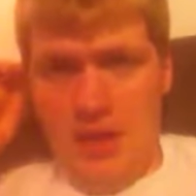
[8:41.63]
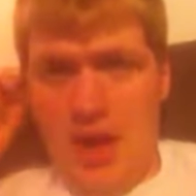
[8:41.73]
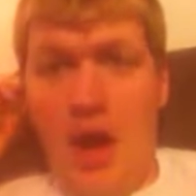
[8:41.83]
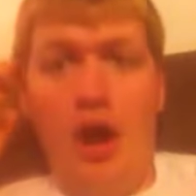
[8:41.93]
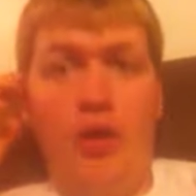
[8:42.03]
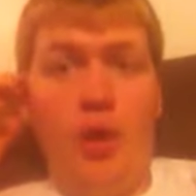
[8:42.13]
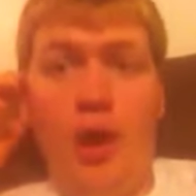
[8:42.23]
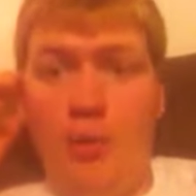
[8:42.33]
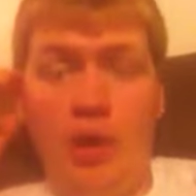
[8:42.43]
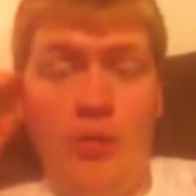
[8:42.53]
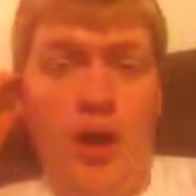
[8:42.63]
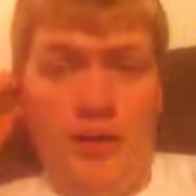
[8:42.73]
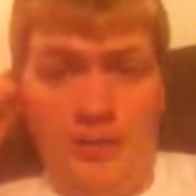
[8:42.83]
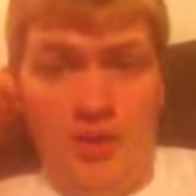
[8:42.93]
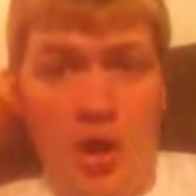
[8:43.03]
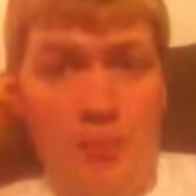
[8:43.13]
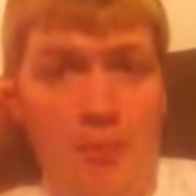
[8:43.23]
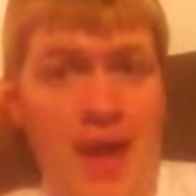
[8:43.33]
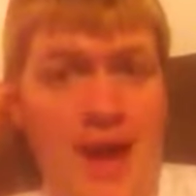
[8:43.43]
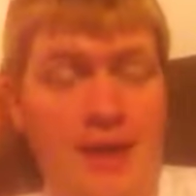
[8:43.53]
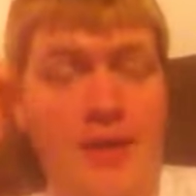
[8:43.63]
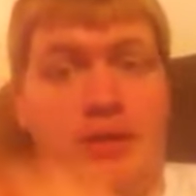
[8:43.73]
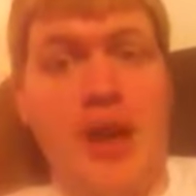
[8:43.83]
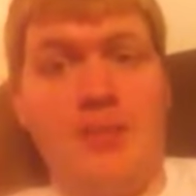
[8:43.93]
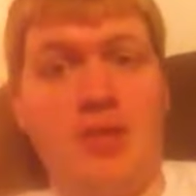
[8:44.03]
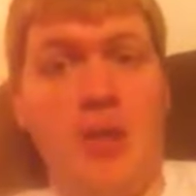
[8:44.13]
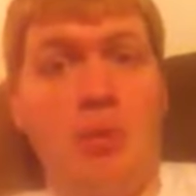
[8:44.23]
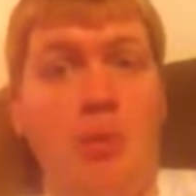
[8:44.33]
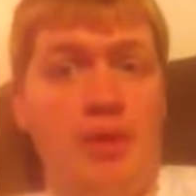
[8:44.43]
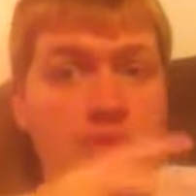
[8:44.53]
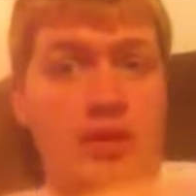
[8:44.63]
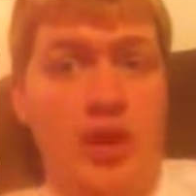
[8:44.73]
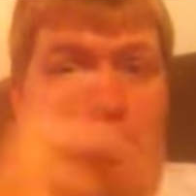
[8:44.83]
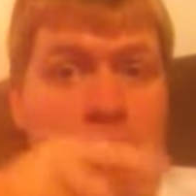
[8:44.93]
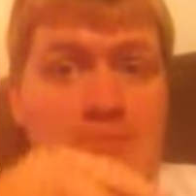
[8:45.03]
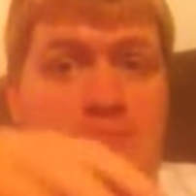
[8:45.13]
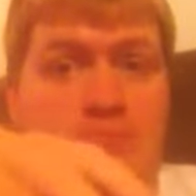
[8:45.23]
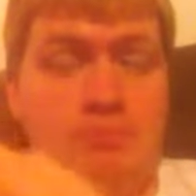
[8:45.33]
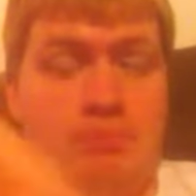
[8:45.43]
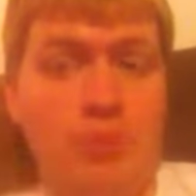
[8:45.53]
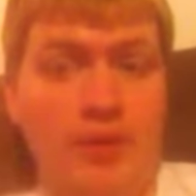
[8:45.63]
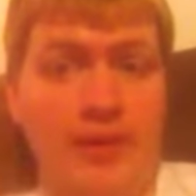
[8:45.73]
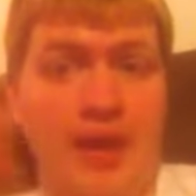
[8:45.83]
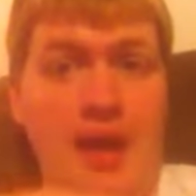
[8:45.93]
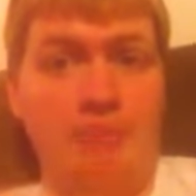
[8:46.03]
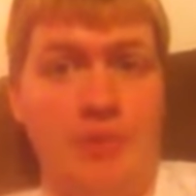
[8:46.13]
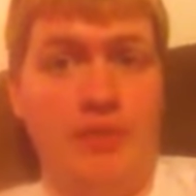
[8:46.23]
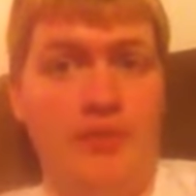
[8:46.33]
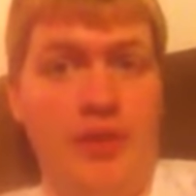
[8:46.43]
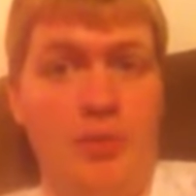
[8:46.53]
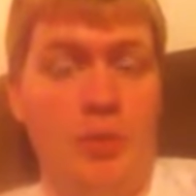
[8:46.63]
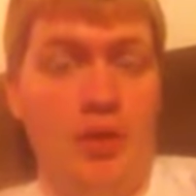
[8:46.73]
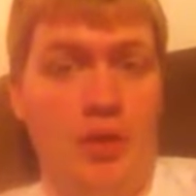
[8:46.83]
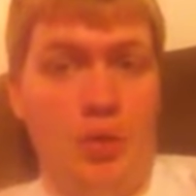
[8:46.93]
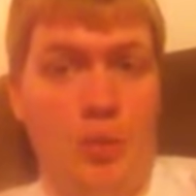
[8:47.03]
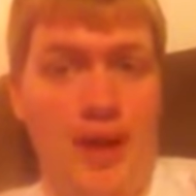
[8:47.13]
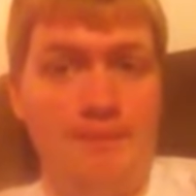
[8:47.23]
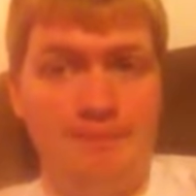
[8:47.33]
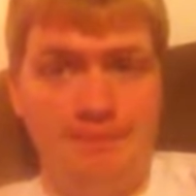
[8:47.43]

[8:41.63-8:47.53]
Although I would want them to go back and adapt double once, you know, once they got their feet a little wet.